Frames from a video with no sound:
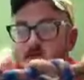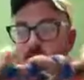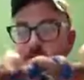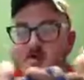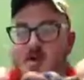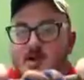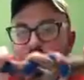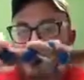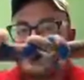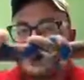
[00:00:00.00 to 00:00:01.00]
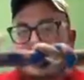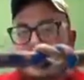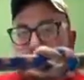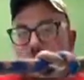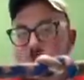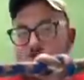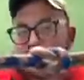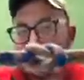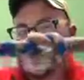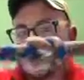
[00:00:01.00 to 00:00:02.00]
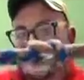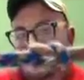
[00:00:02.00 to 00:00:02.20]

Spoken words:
Square knot is a very strong knot.